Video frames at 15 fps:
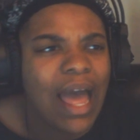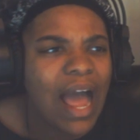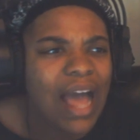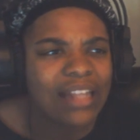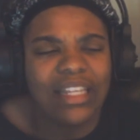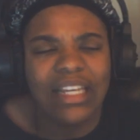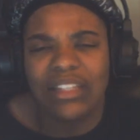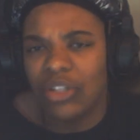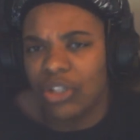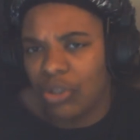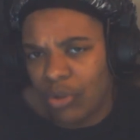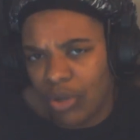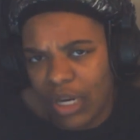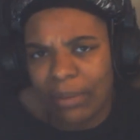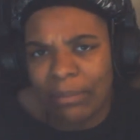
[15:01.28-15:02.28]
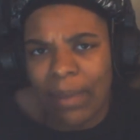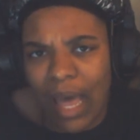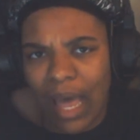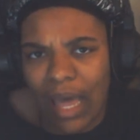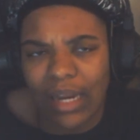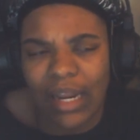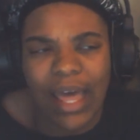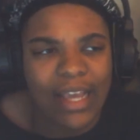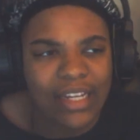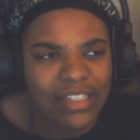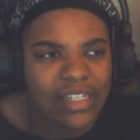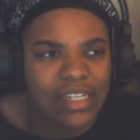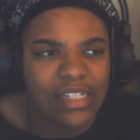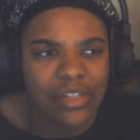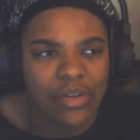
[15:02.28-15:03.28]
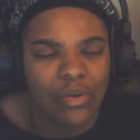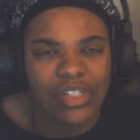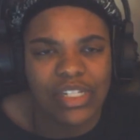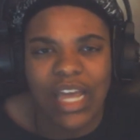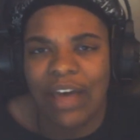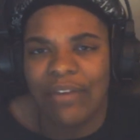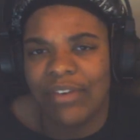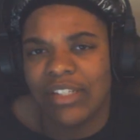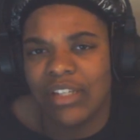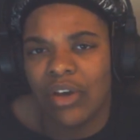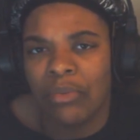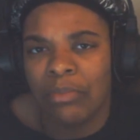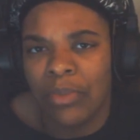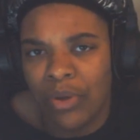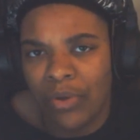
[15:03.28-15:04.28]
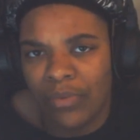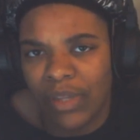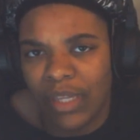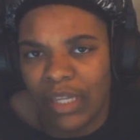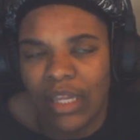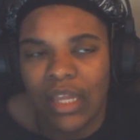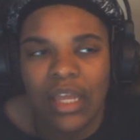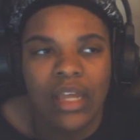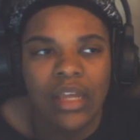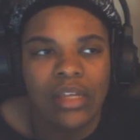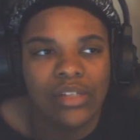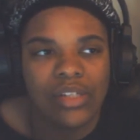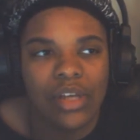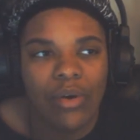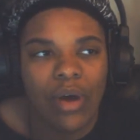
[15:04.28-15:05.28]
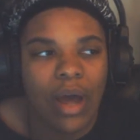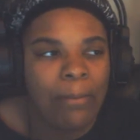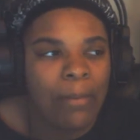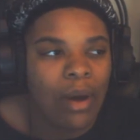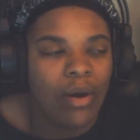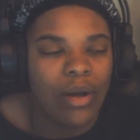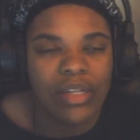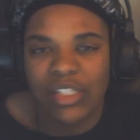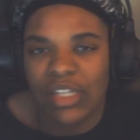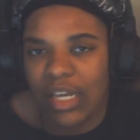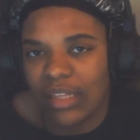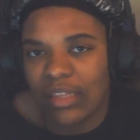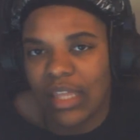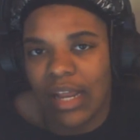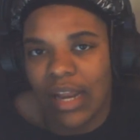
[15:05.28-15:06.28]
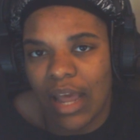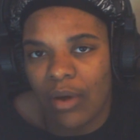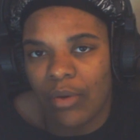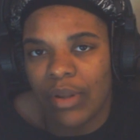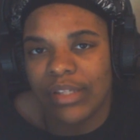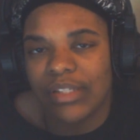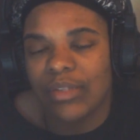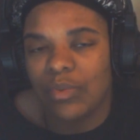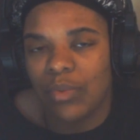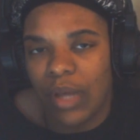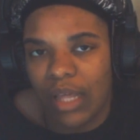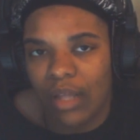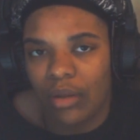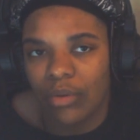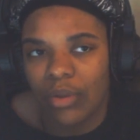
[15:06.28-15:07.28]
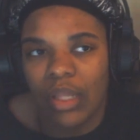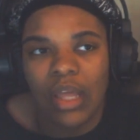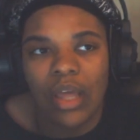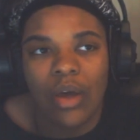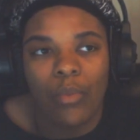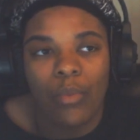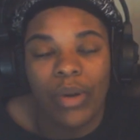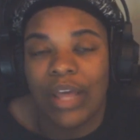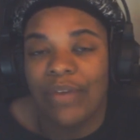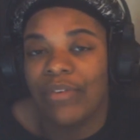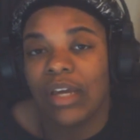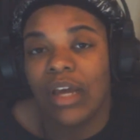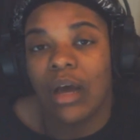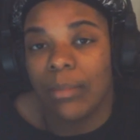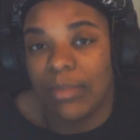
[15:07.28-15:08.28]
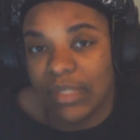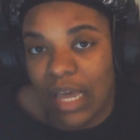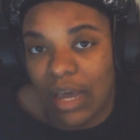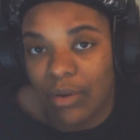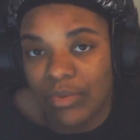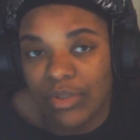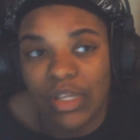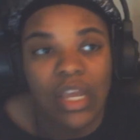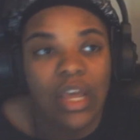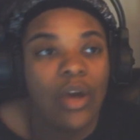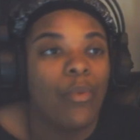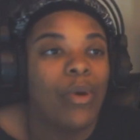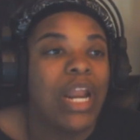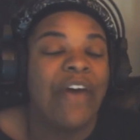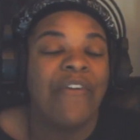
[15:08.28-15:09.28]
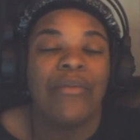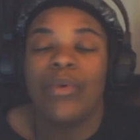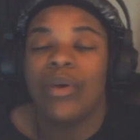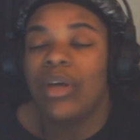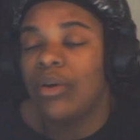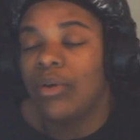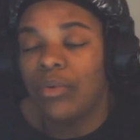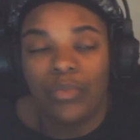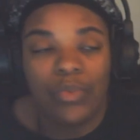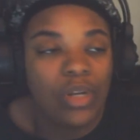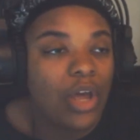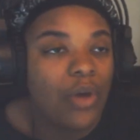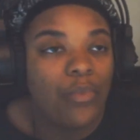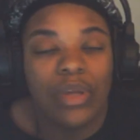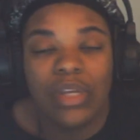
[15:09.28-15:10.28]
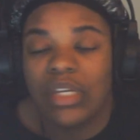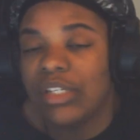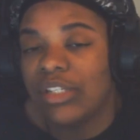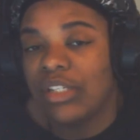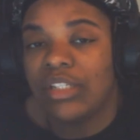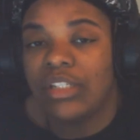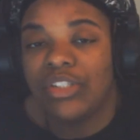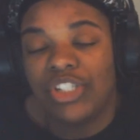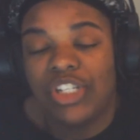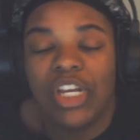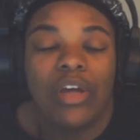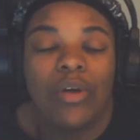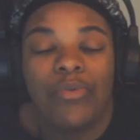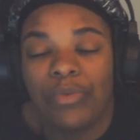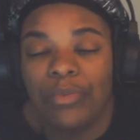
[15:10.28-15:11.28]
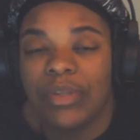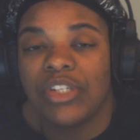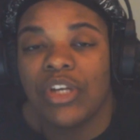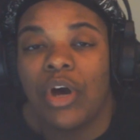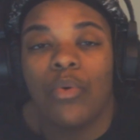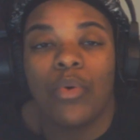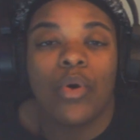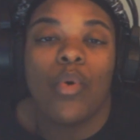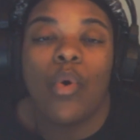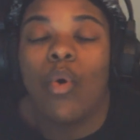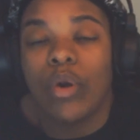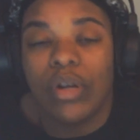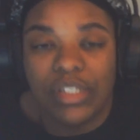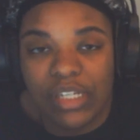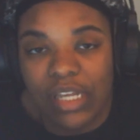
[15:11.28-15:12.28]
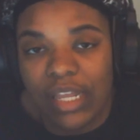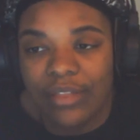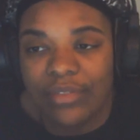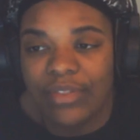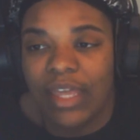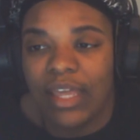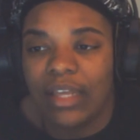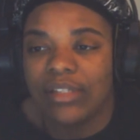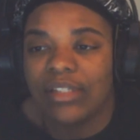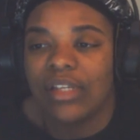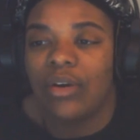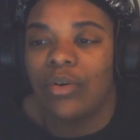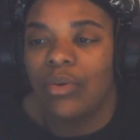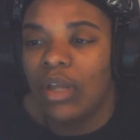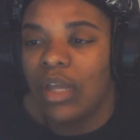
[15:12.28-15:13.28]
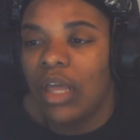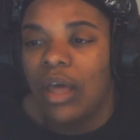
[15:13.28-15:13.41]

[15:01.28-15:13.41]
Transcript: I think The Crooked Man actually is going to have his own movie, so I might check that out as well whenever it comes out. Whenever we'll, you know, we can chill from this whole quarantine thing, so.